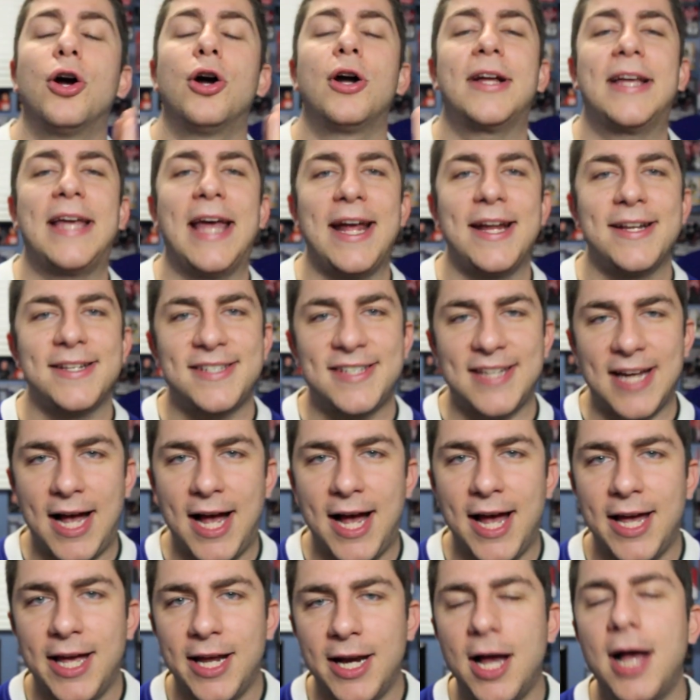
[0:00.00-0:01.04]
Hurricanes
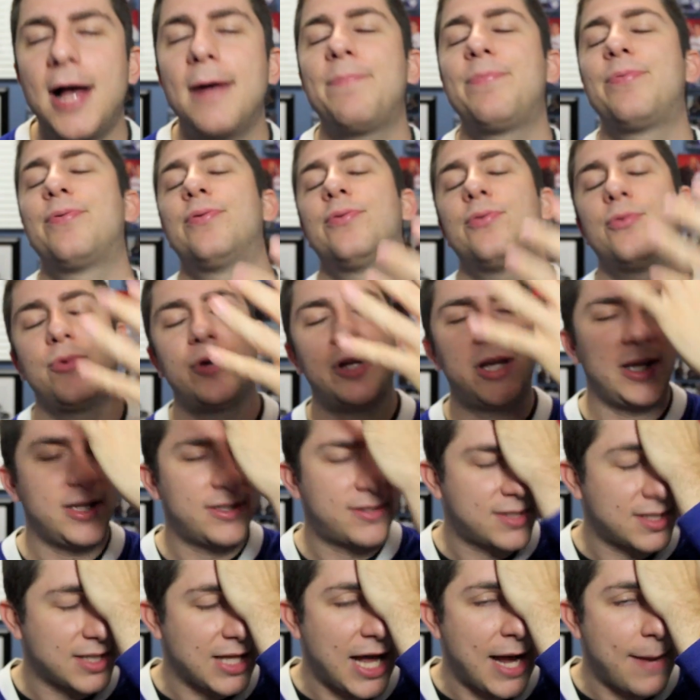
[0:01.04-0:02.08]
tie it up, we
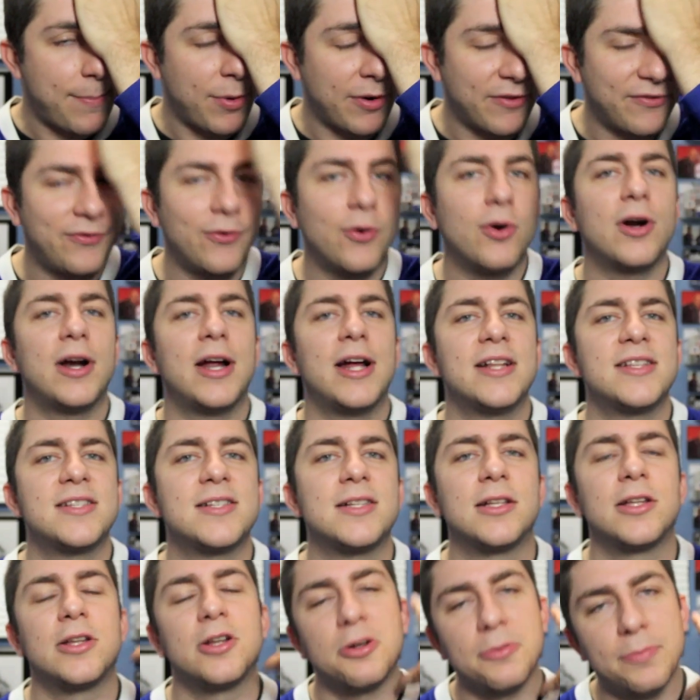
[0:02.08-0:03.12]
slap our foreheads
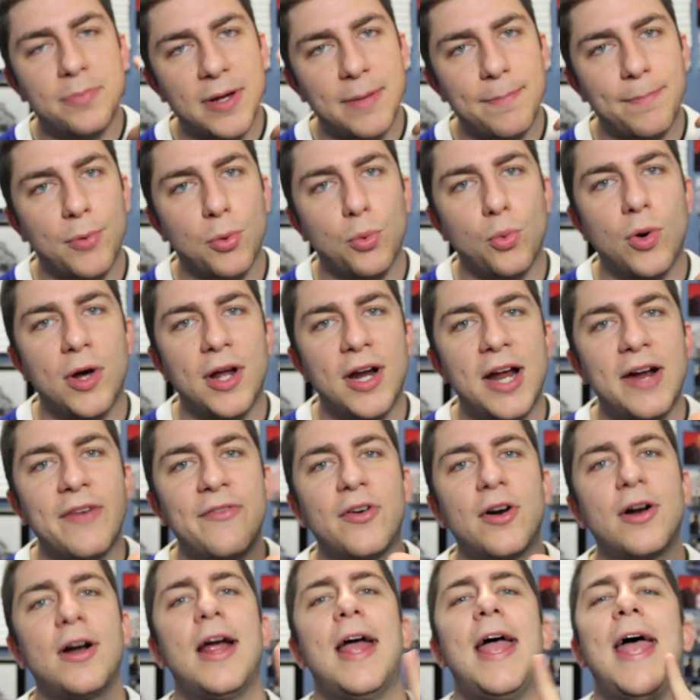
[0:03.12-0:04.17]
a little bit, but
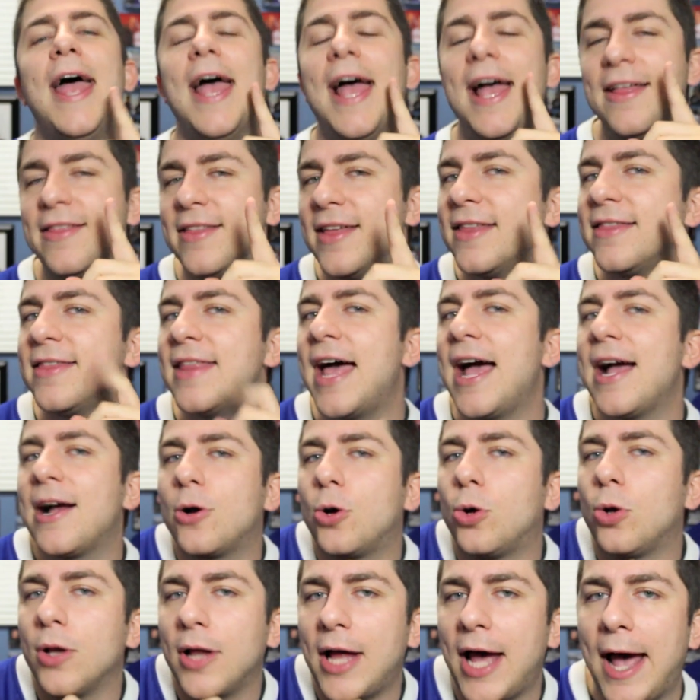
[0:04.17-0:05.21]
whatever, and then that goal